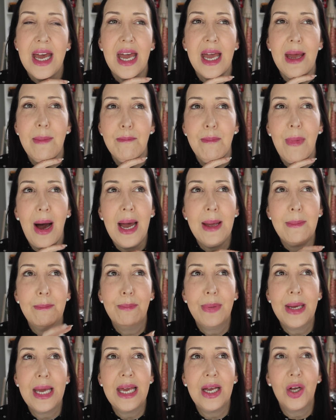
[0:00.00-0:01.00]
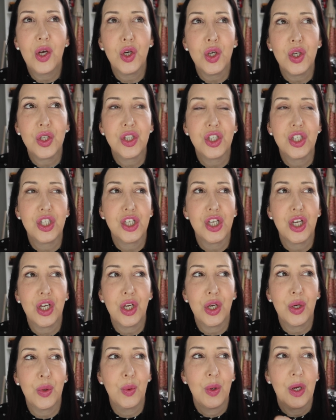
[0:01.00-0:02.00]
It might be good
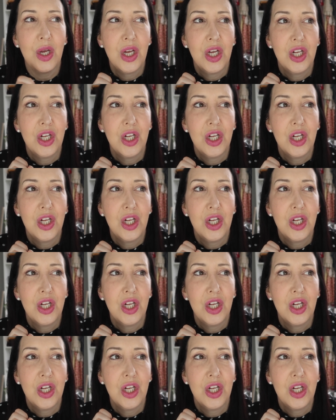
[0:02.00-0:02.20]
to